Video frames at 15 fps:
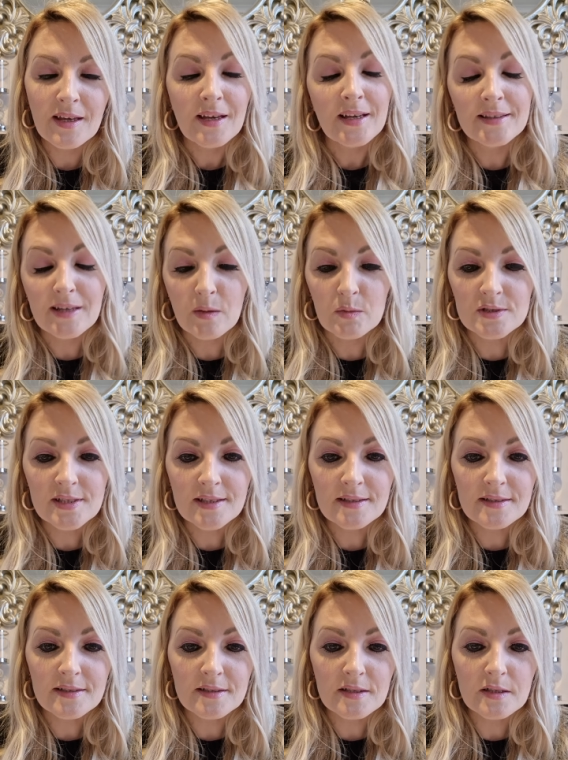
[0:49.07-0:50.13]
And that was it,
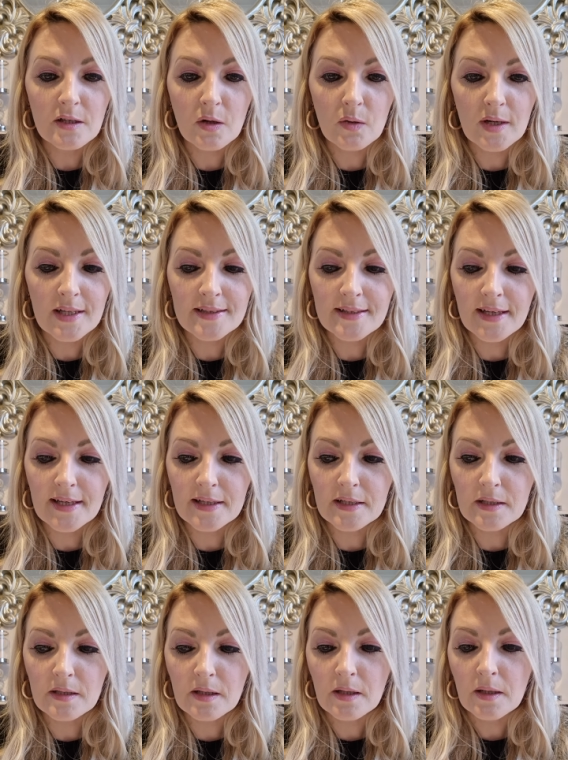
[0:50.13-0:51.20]
you know, and
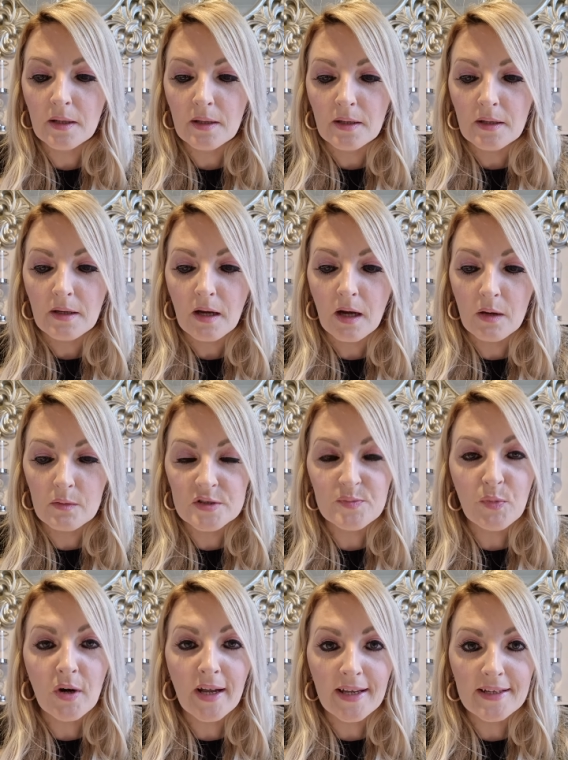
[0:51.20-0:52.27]
then I was
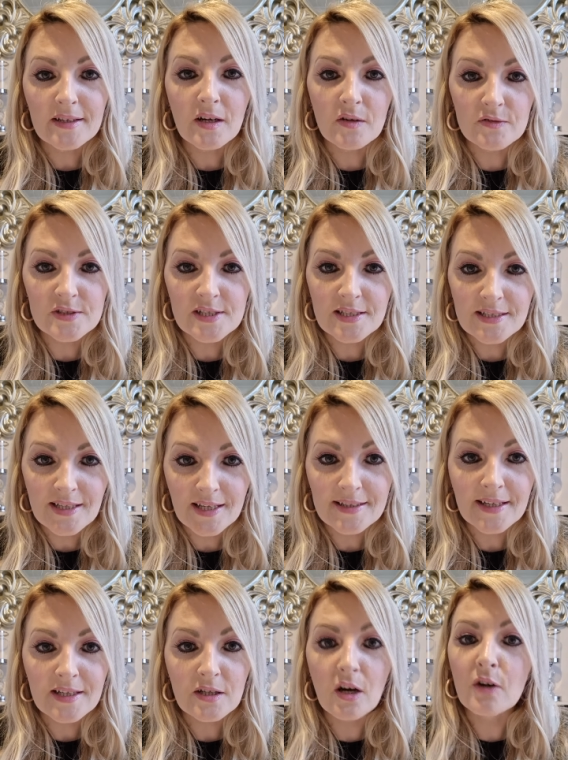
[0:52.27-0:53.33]
praying, obviously, and
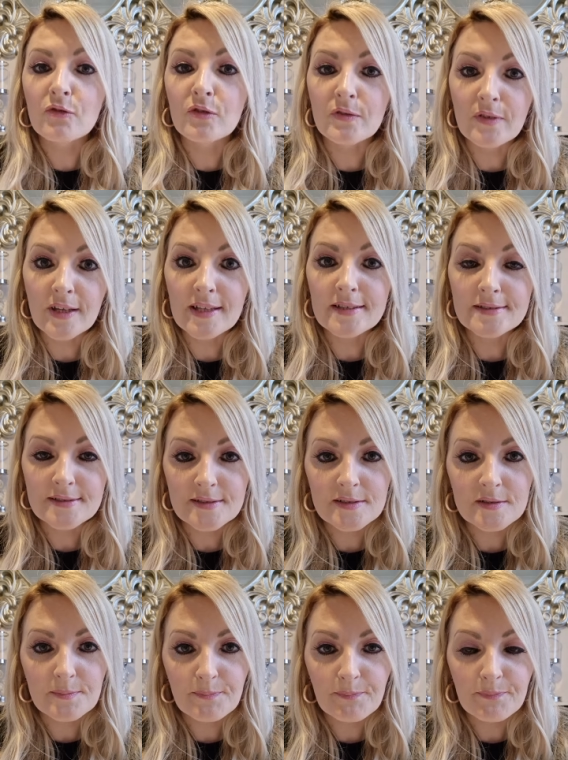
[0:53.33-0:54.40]
then God
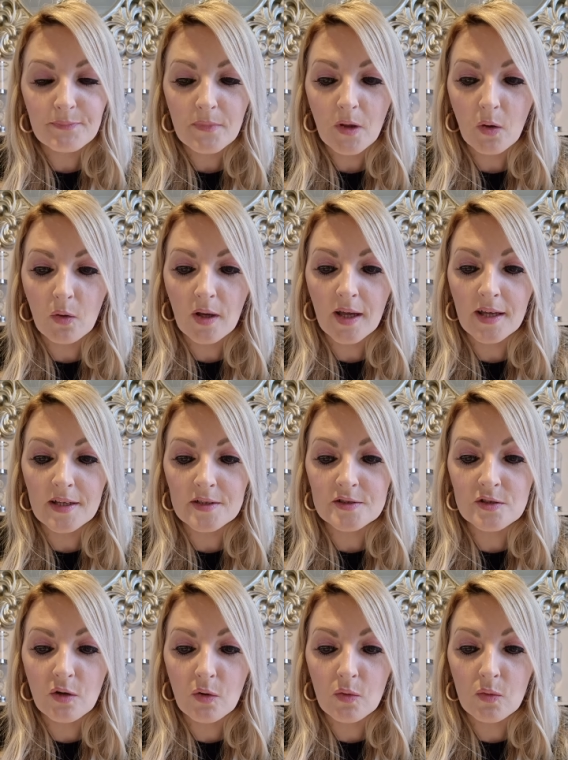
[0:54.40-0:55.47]
reveals. Okay,
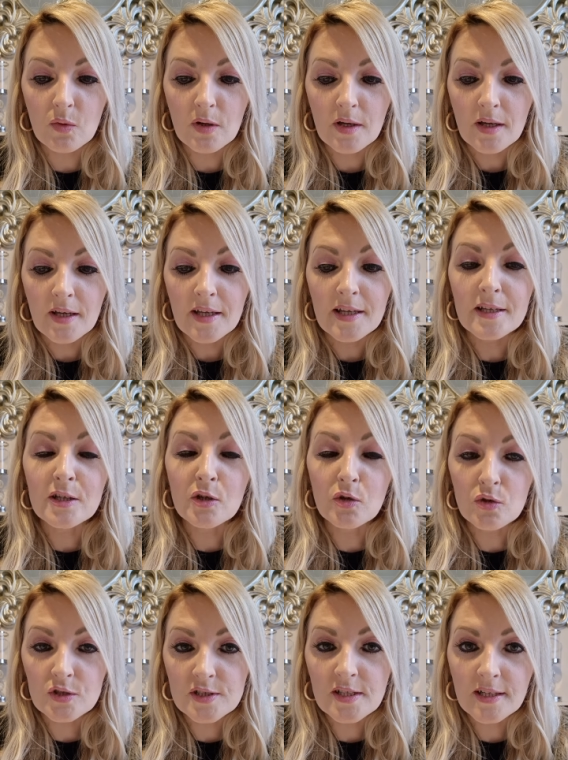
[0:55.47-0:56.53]
so it
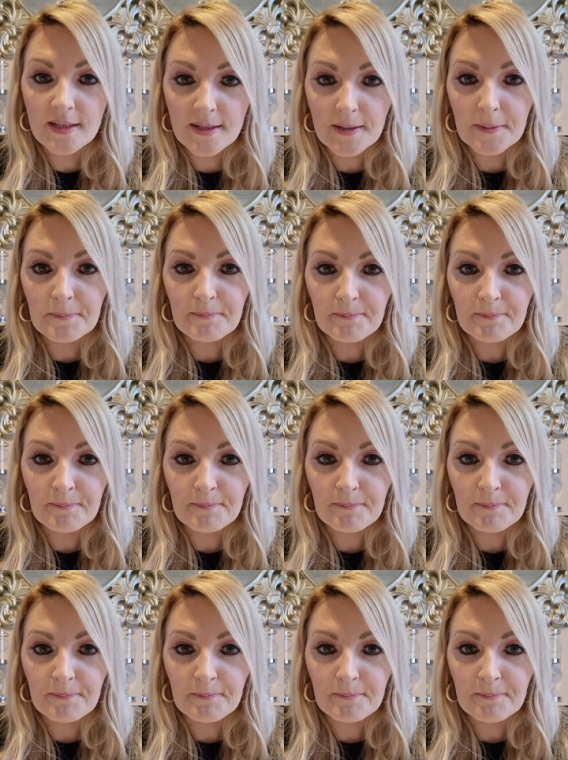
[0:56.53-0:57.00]
looks like